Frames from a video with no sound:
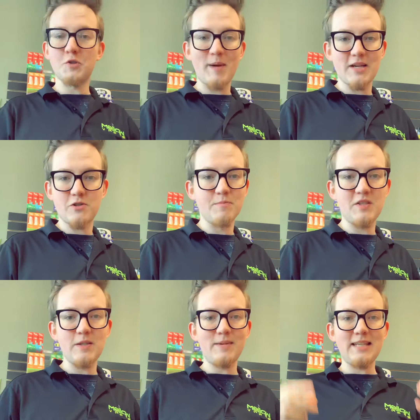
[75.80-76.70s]
spectrum
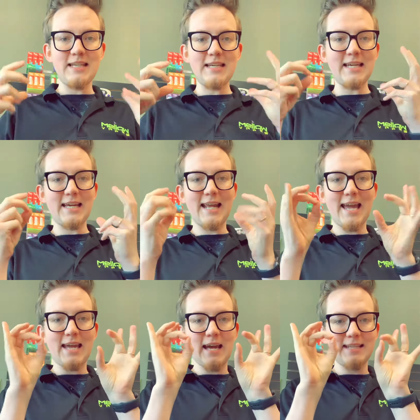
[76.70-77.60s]
CBD in
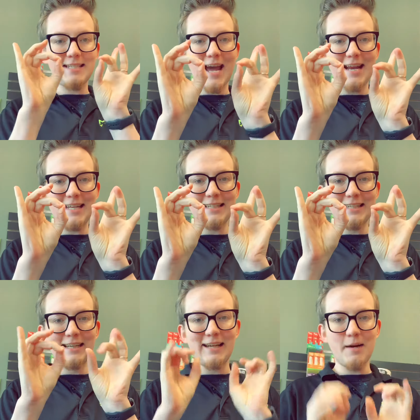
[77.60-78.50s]
a tiny
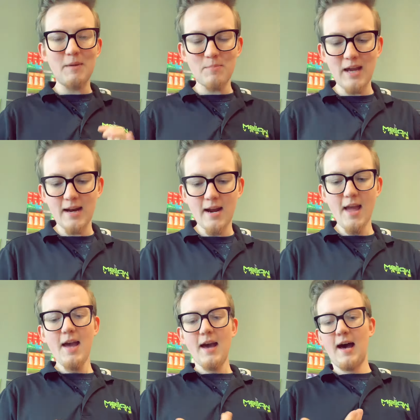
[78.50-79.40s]
little gummy bear.
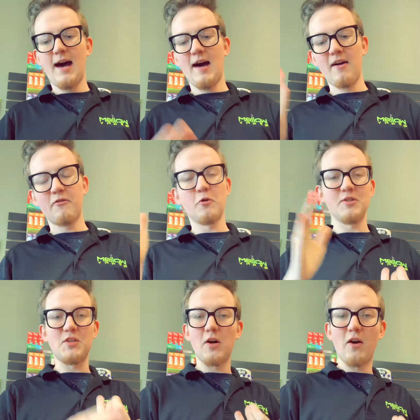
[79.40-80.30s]
Uh, of
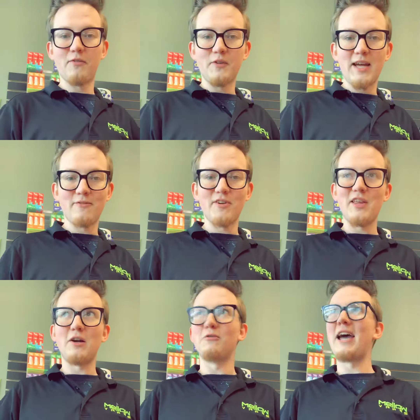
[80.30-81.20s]
course, they're all flavored.
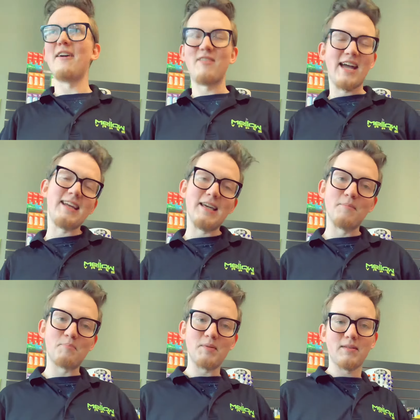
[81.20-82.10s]
They don't have that
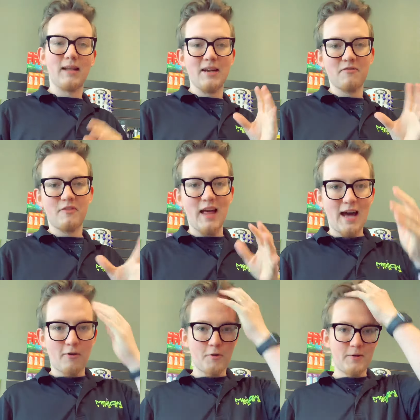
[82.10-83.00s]
hemp like
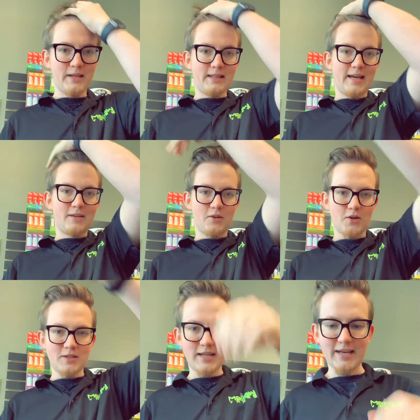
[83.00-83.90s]
flowery, like
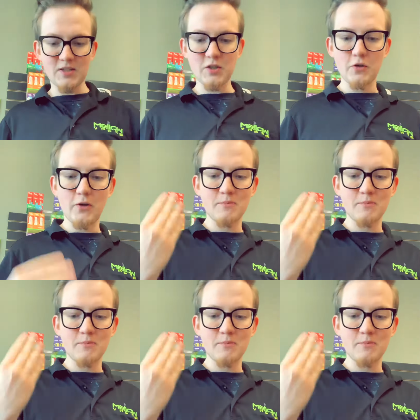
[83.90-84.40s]
dirt taste to them.